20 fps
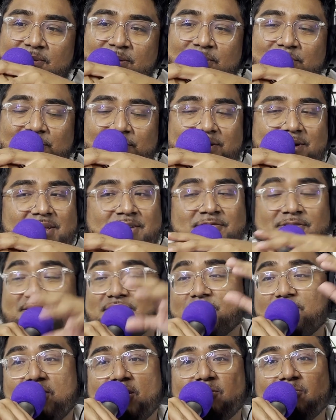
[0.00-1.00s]
people. It was
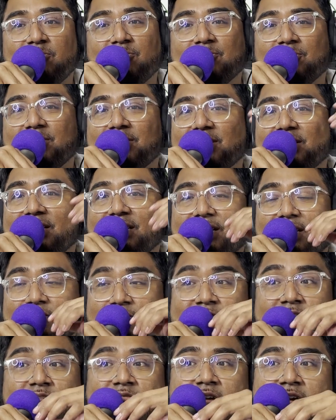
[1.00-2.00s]
incredible. It
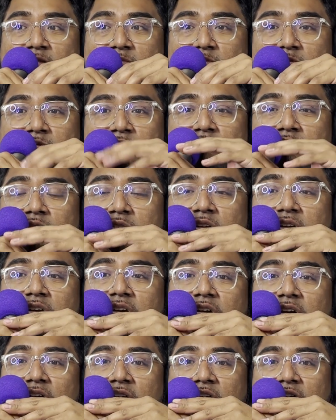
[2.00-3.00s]
was incredible.
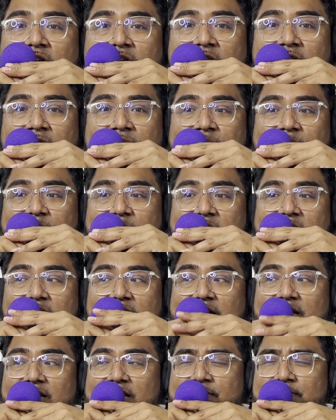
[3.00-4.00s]

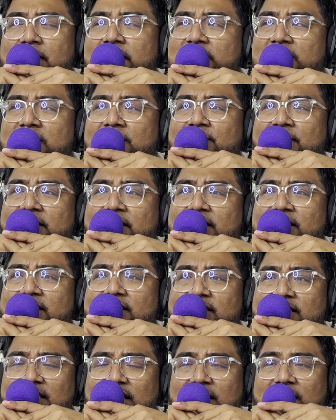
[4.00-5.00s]
Especially
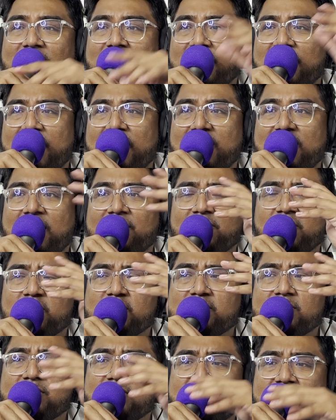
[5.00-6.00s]
because I've gone
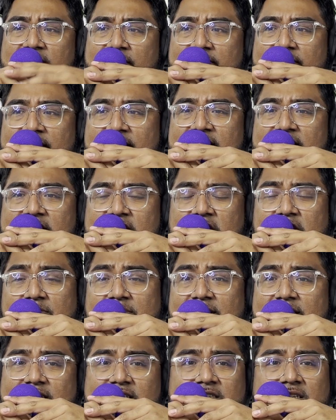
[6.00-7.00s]
to some tennis
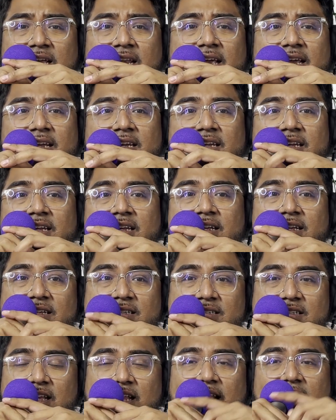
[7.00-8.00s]
tournament. It's not
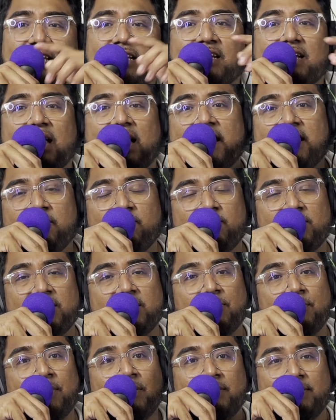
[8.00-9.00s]
like anyone in
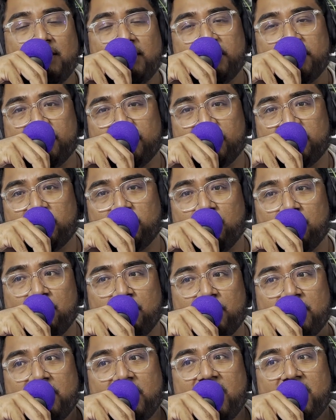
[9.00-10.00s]
the public could just show
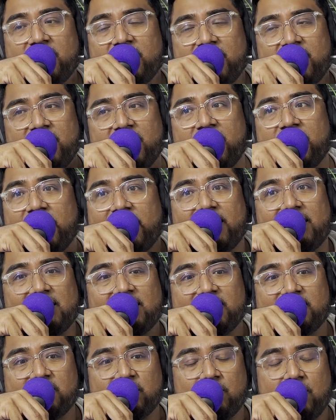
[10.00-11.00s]
up. You got to get like at
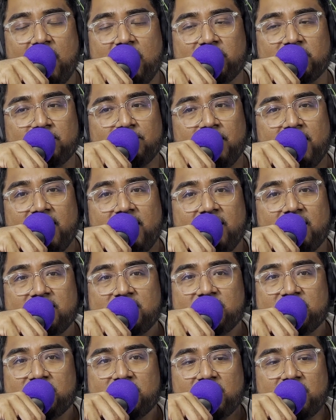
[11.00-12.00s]
least a grounds
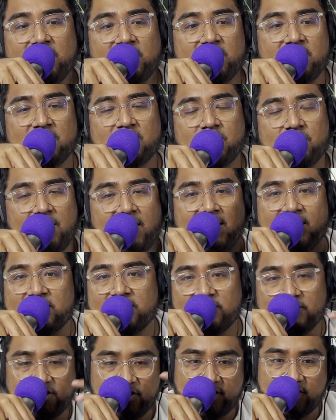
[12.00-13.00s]
pass to
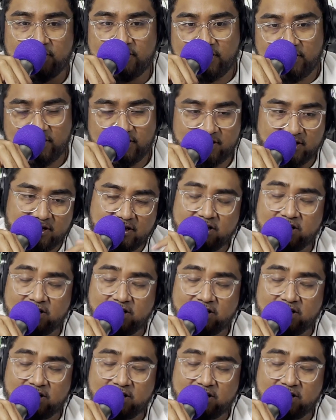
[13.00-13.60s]
enter the